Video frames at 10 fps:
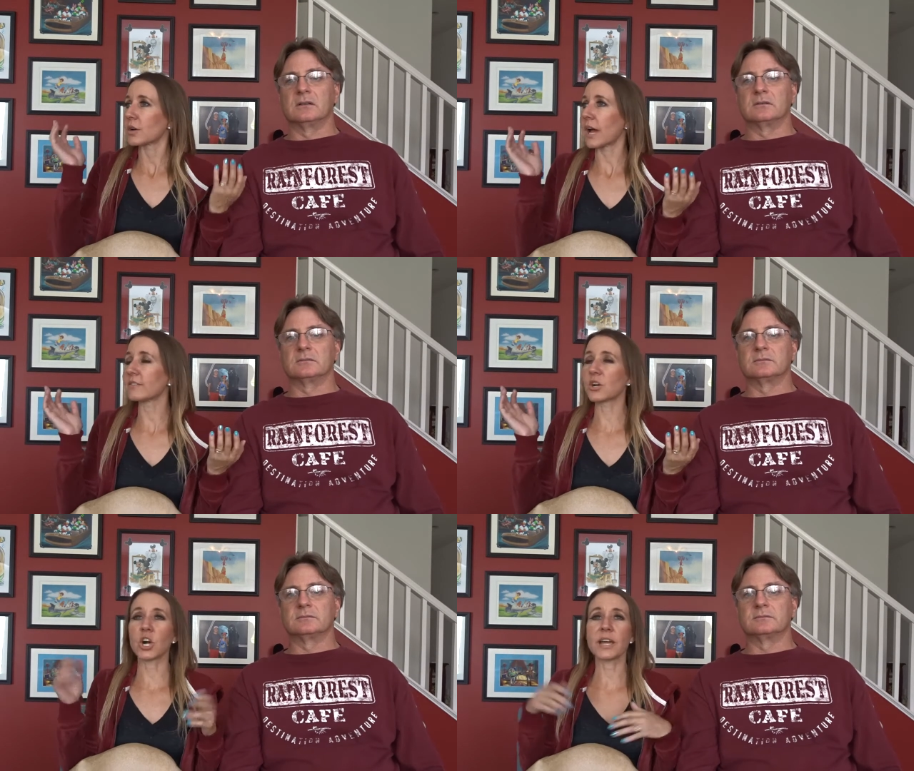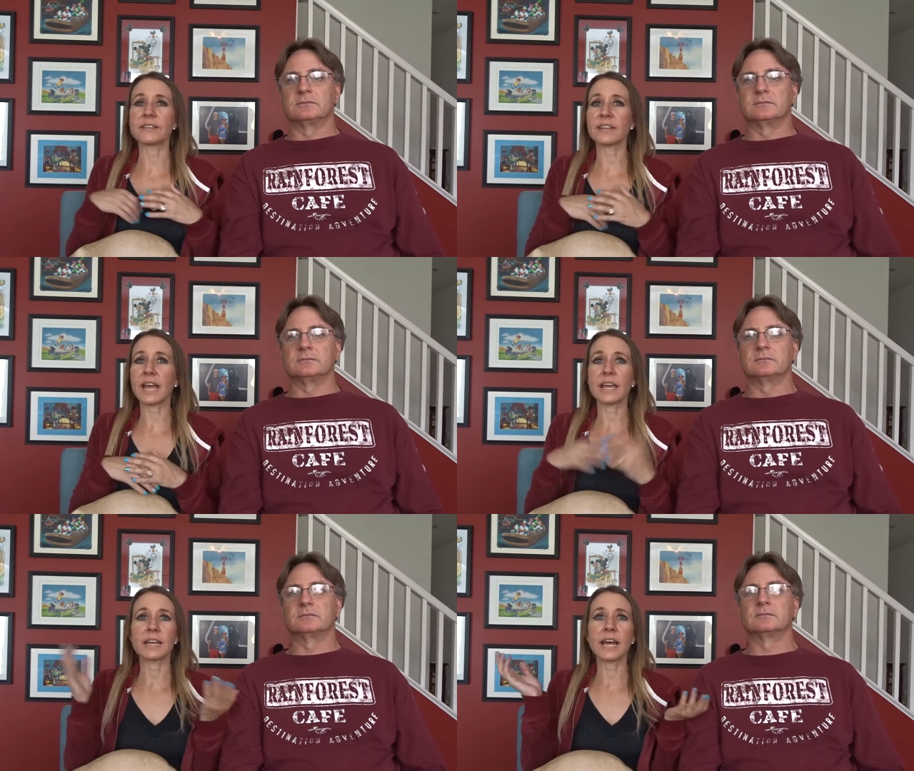Speaker 1: have a great
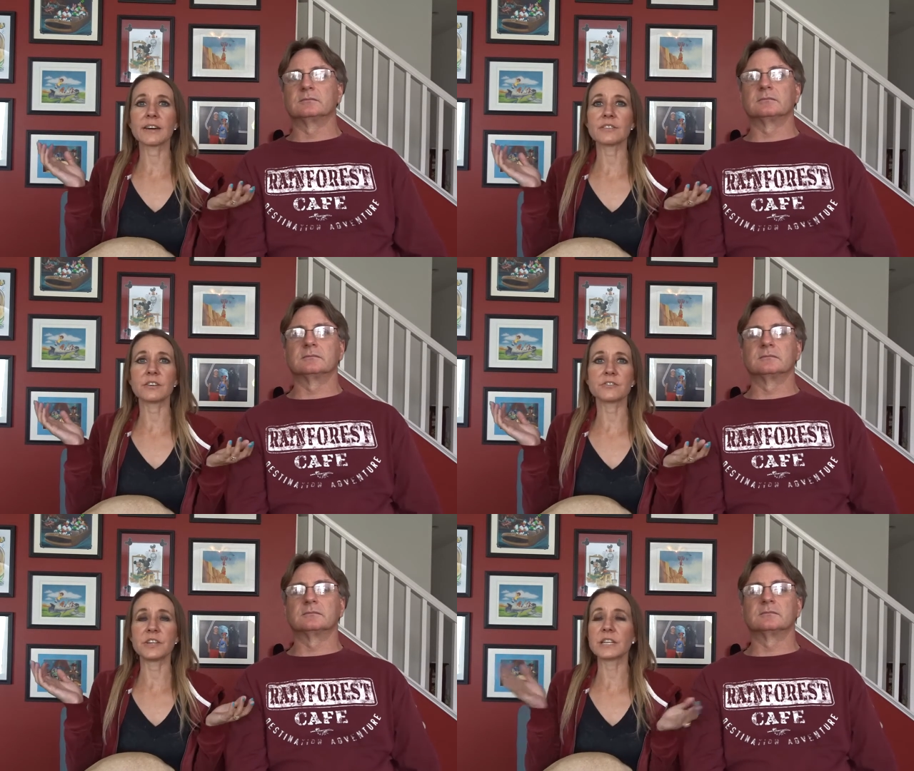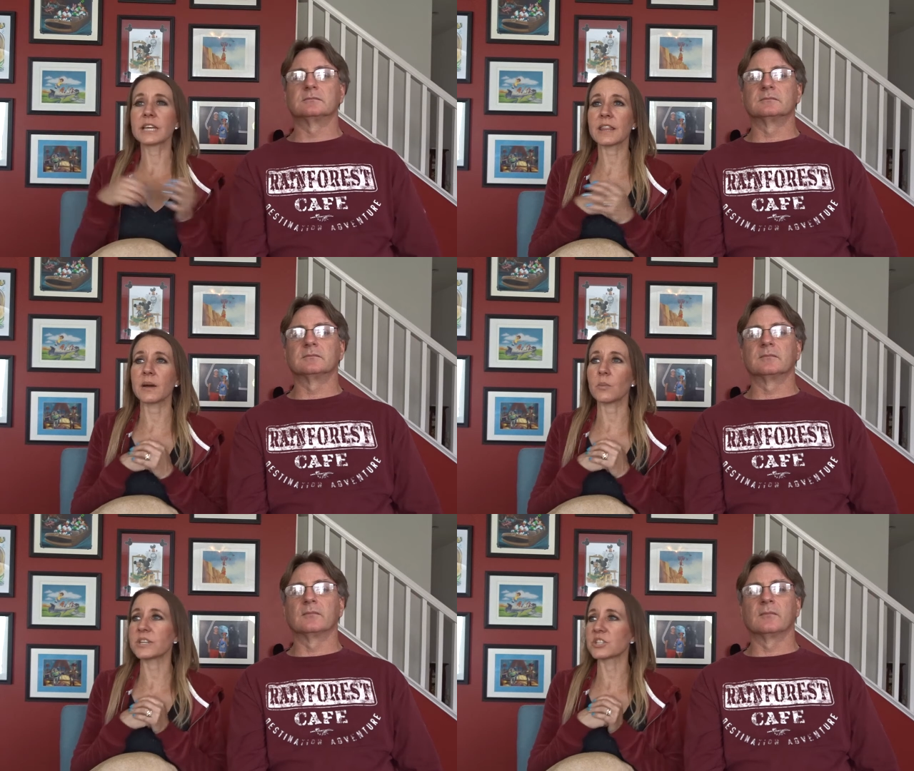day and have a feeling
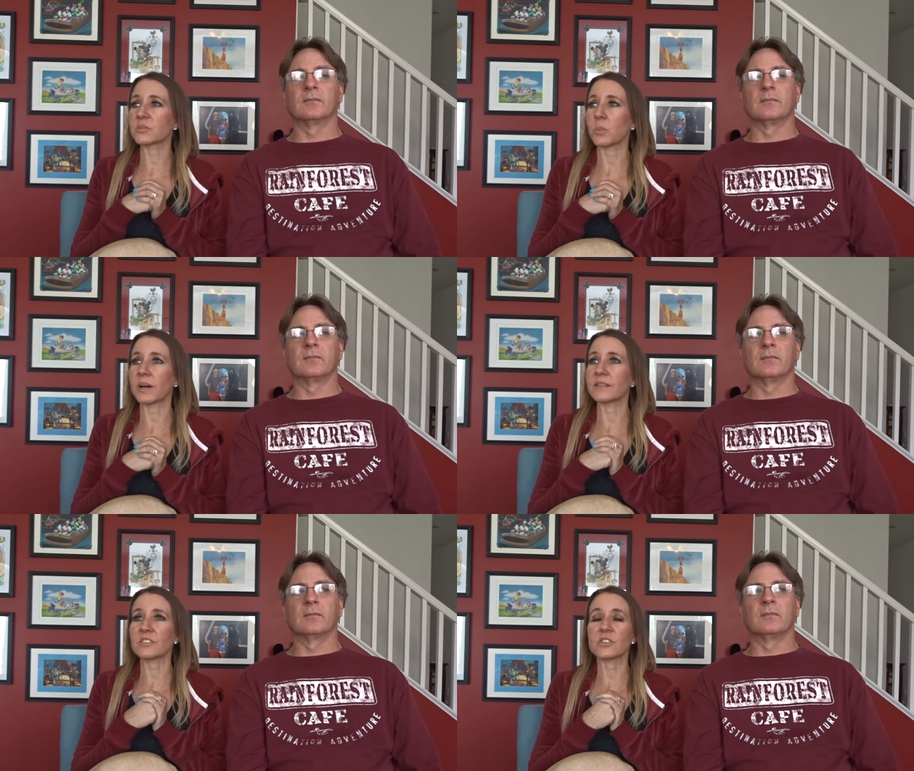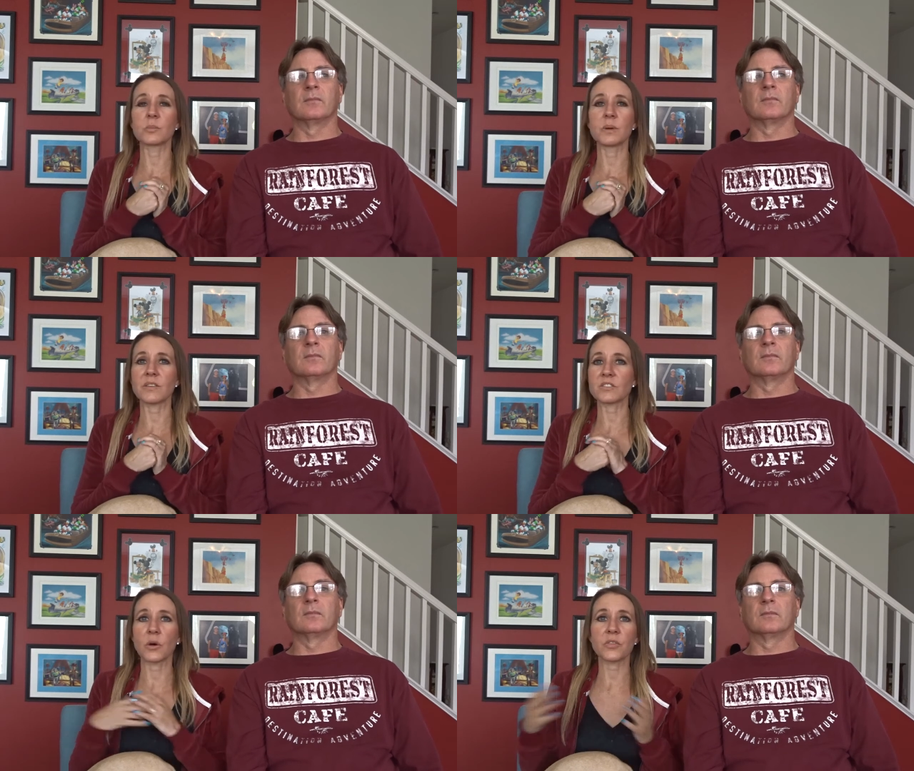that we just want to
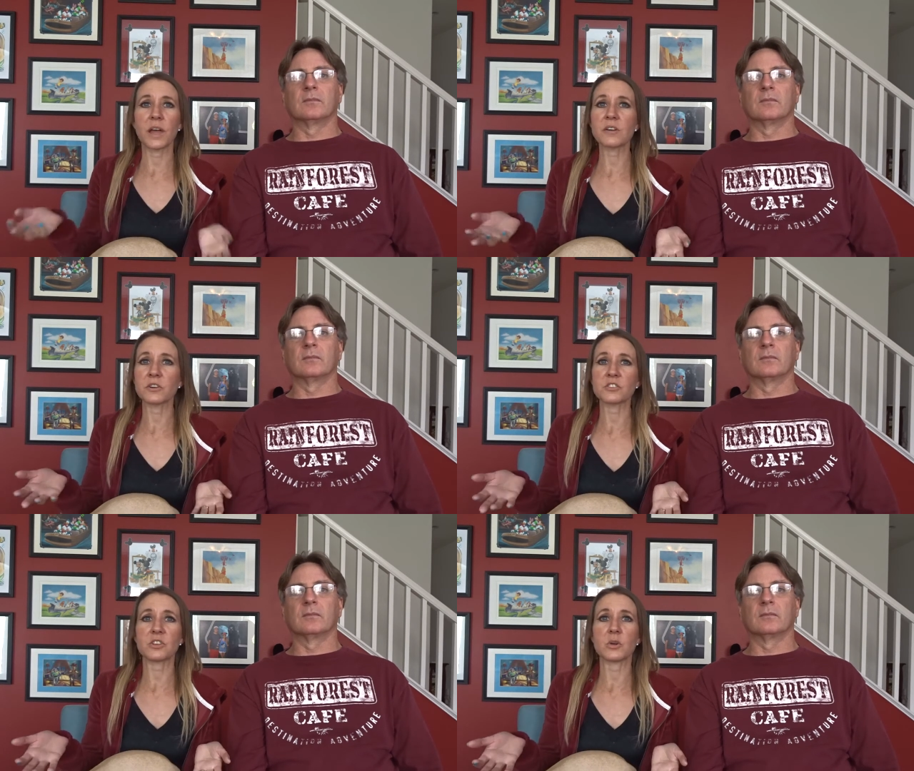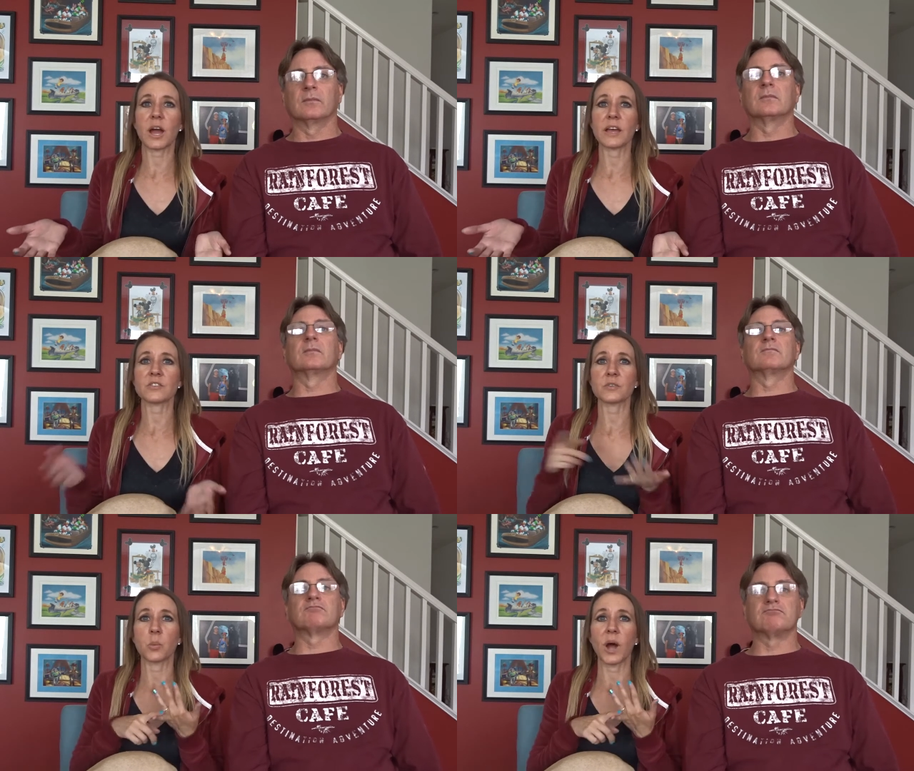be so thankful to you
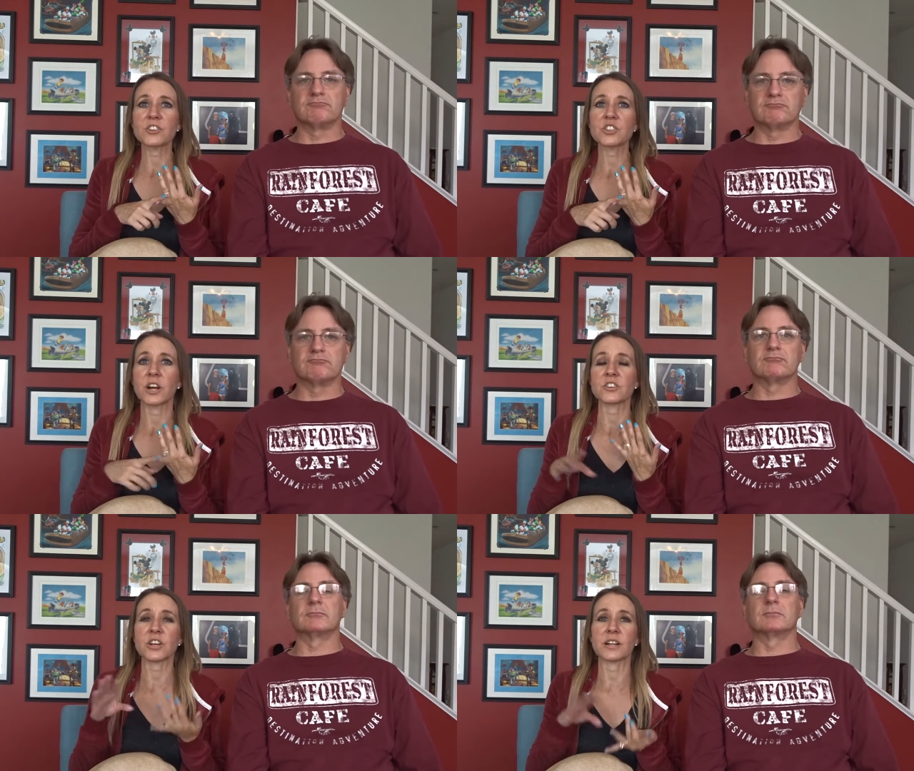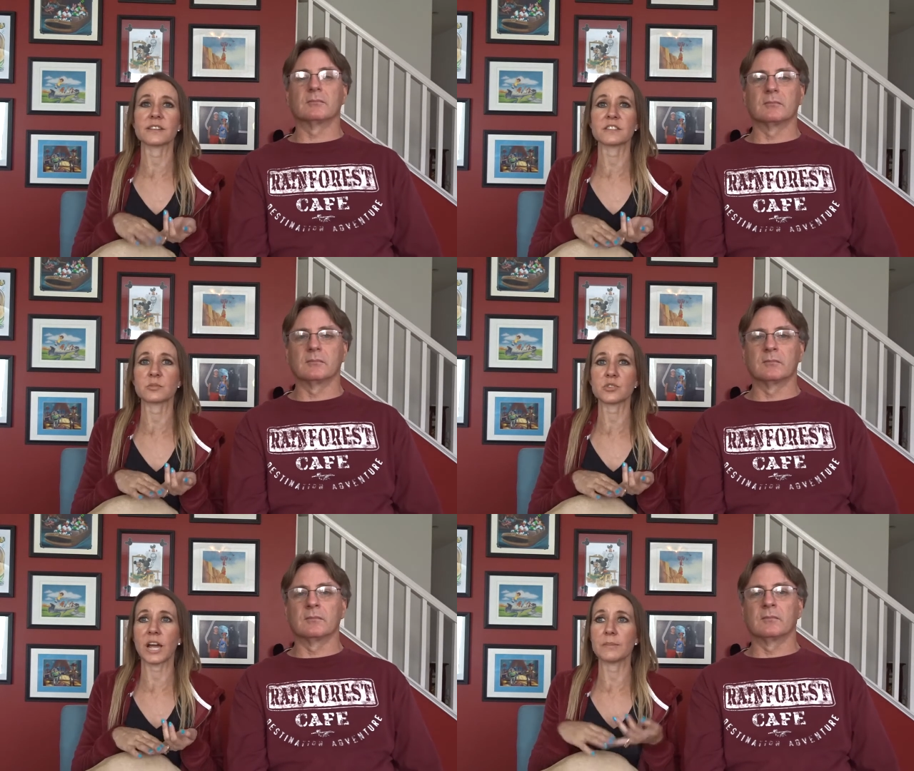guys for watching our channel and
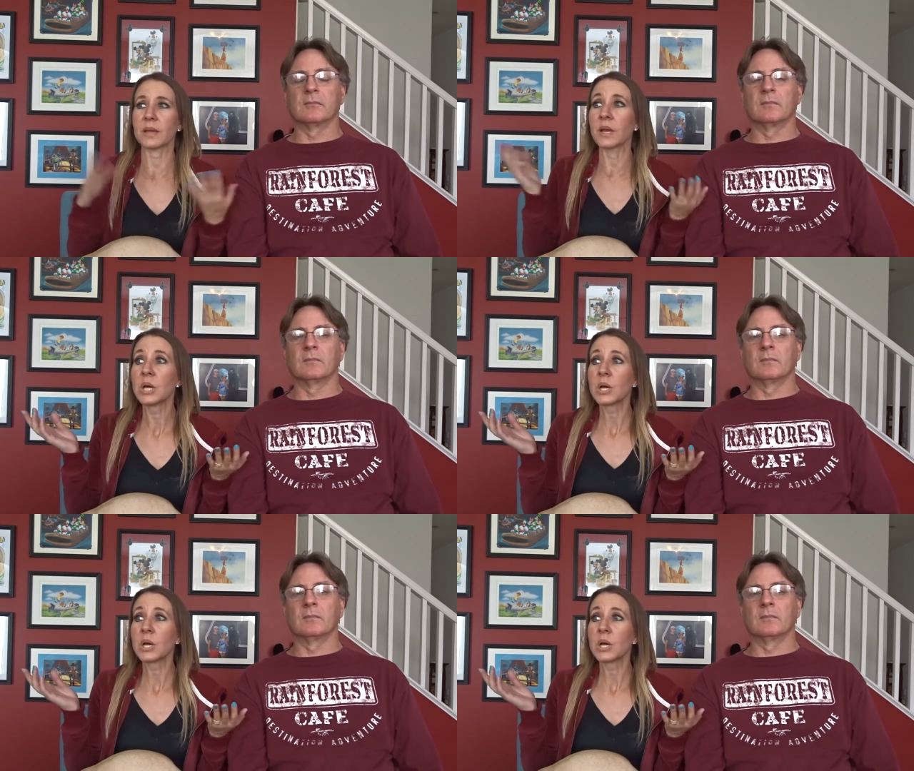subscribing.